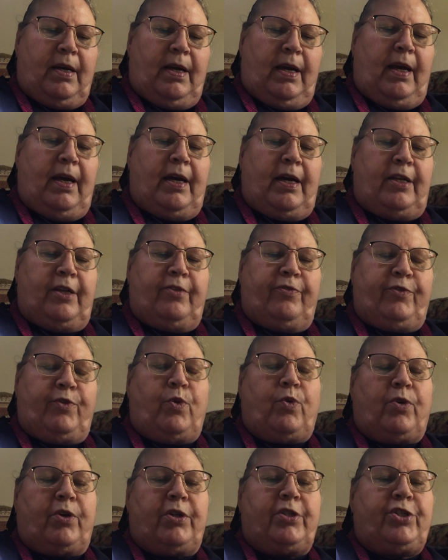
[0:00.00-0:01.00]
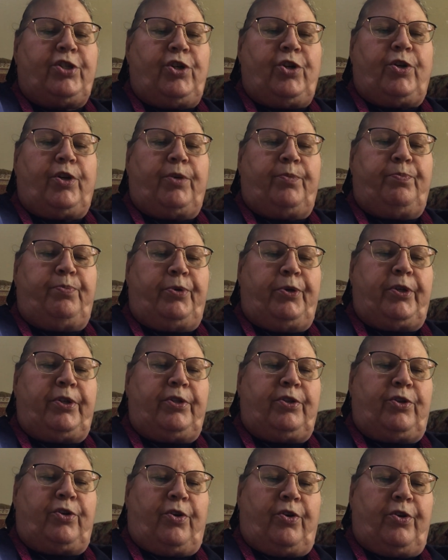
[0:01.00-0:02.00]
And of course, you can put
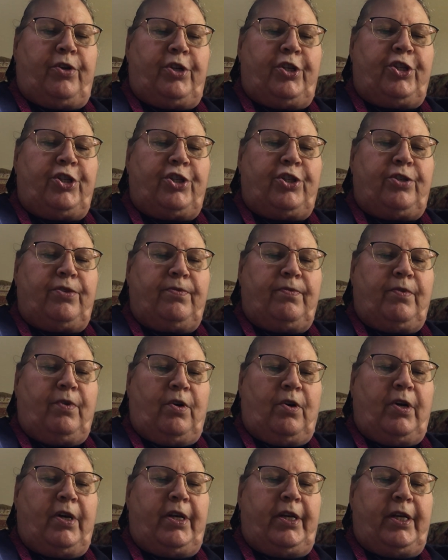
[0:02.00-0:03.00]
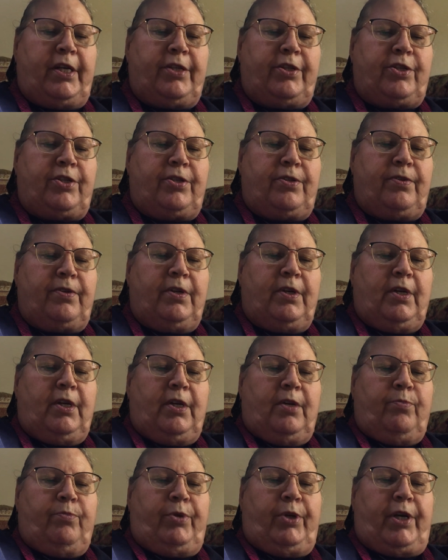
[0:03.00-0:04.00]
garnish on it,
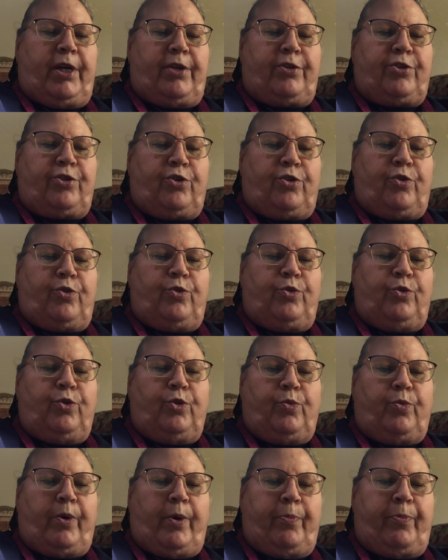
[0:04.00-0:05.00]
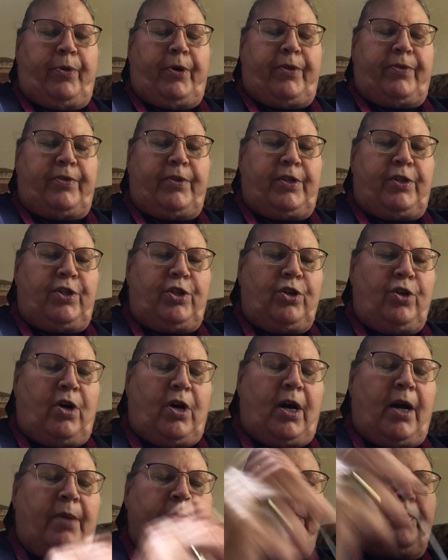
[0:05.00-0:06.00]
put extra Cool Whip on the
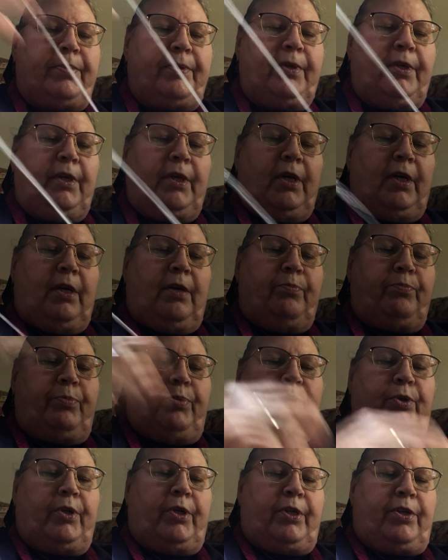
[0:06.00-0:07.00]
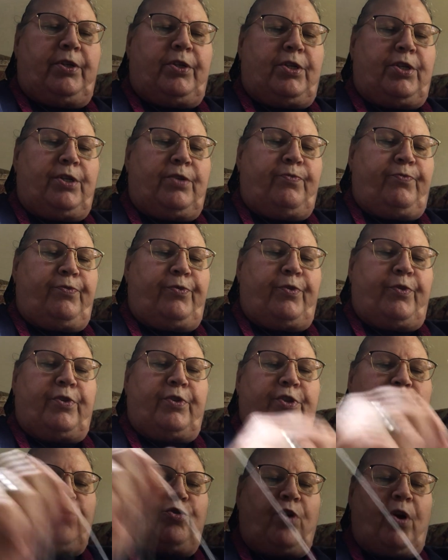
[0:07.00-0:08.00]
top, for
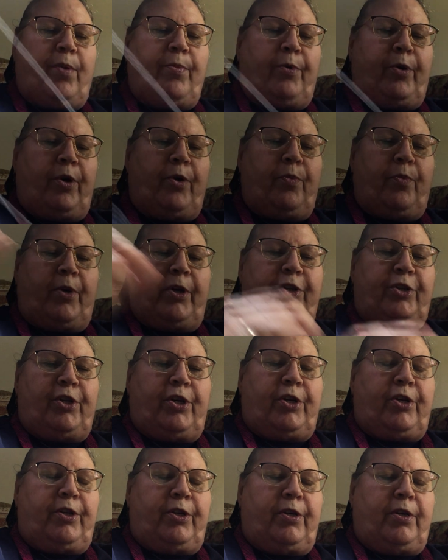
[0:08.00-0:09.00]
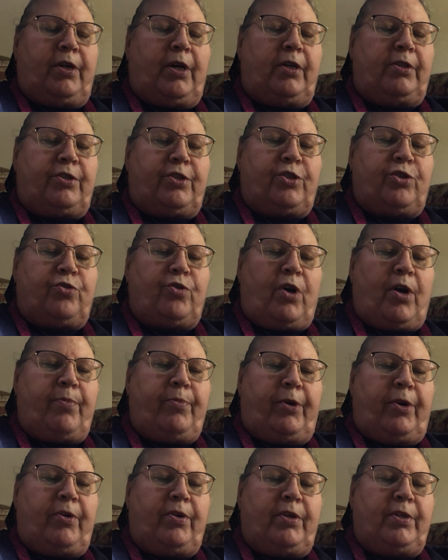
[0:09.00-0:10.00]
the strawberry one, you could cut
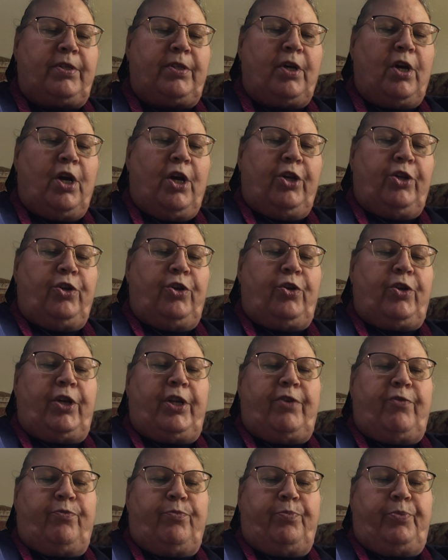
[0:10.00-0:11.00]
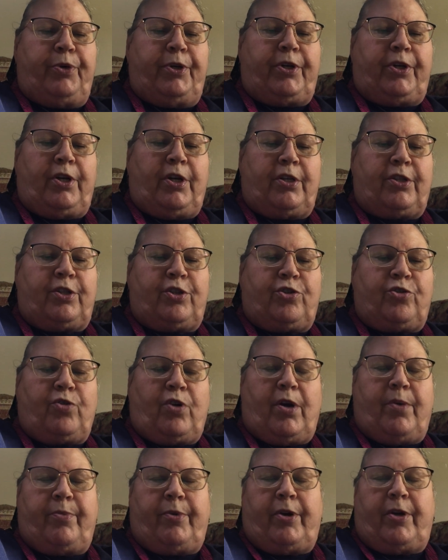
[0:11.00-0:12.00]
strawberries. You could even put cut
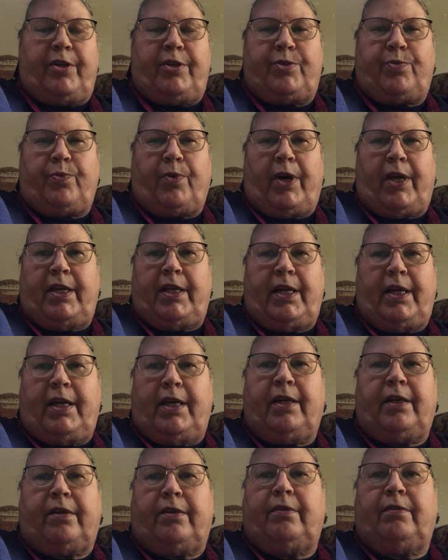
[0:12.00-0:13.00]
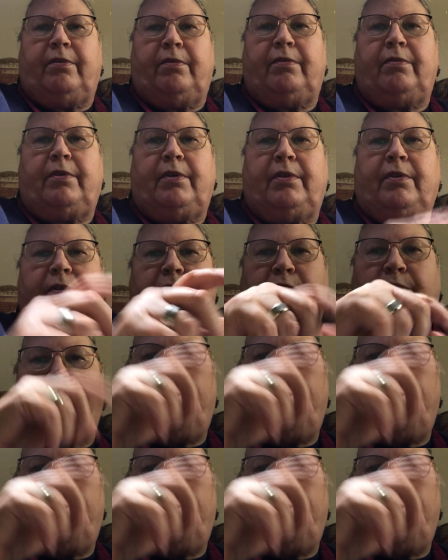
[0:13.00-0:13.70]
strawberries right in the